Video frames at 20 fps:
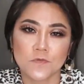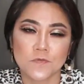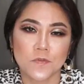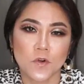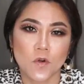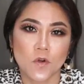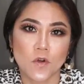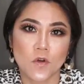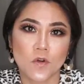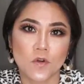
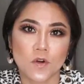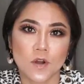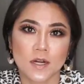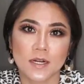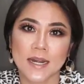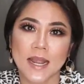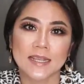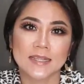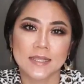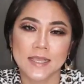for
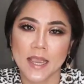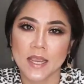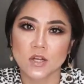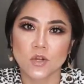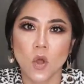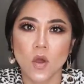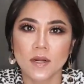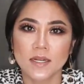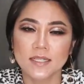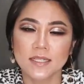
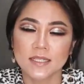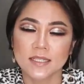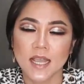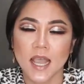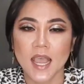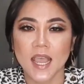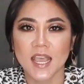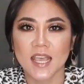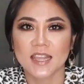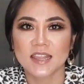$98,
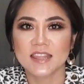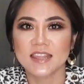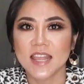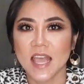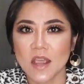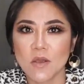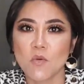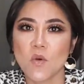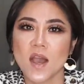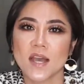and
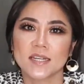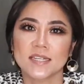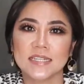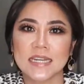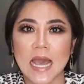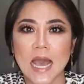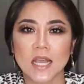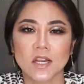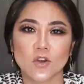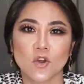that one
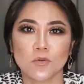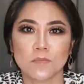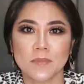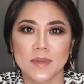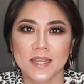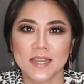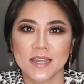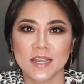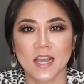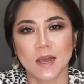died on
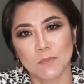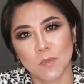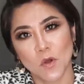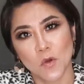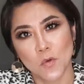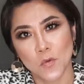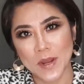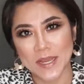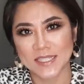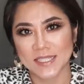me a couple
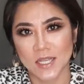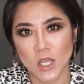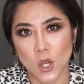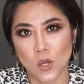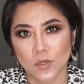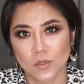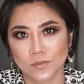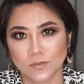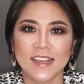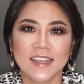of weeks
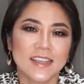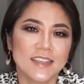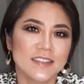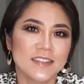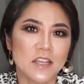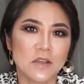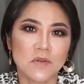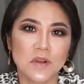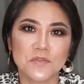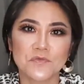ago. I
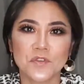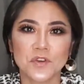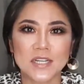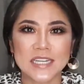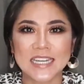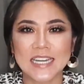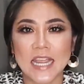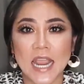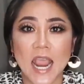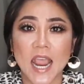had that one for
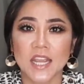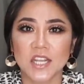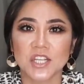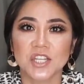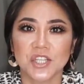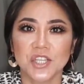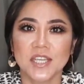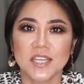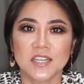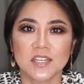nearly 8
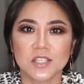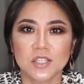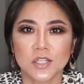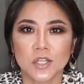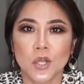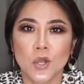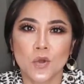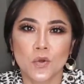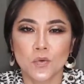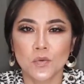
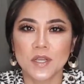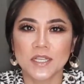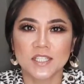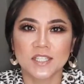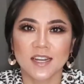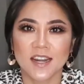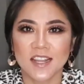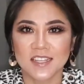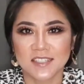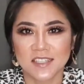years,
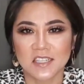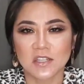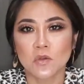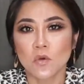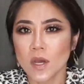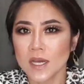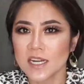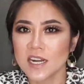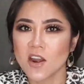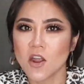which lasted
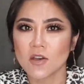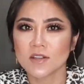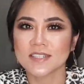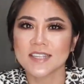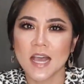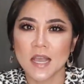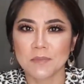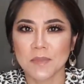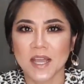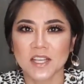quite a long
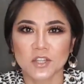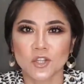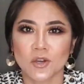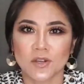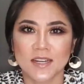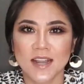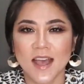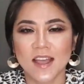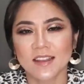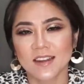time. I
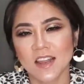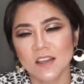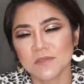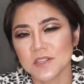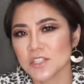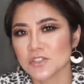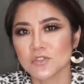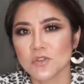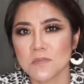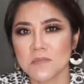thought I loved
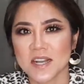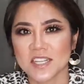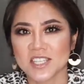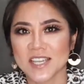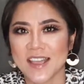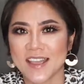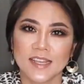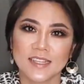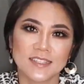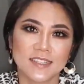it so much,
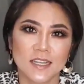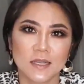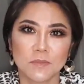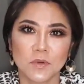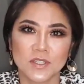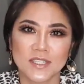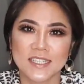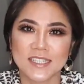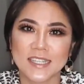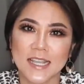hence I
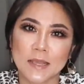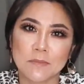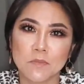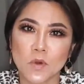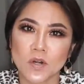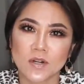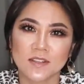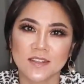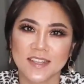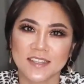bought the same
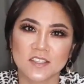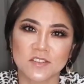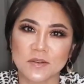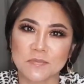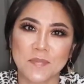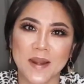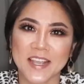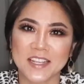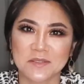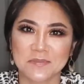model as
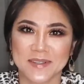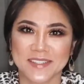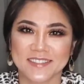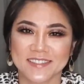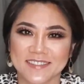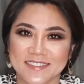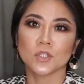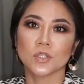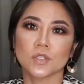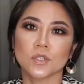replacement.
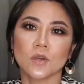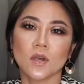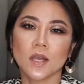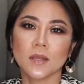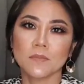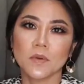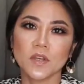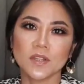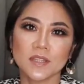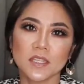So
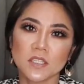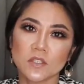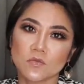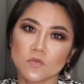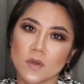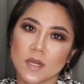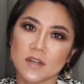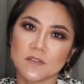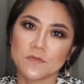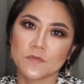I bought this
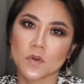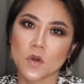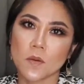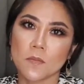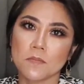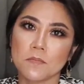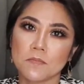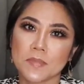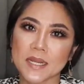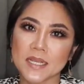one
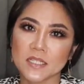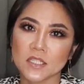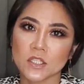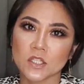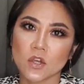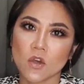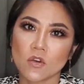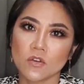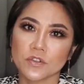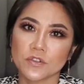from
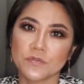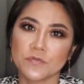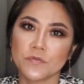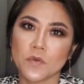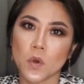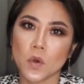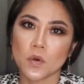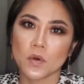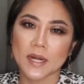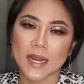Briscoes
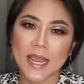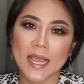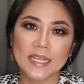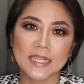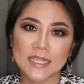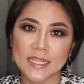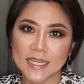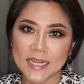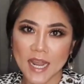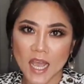for
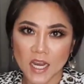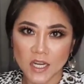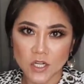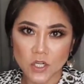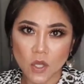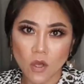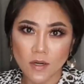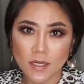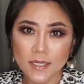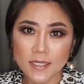
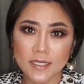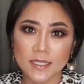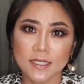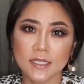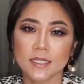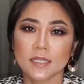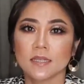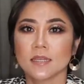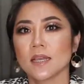$89.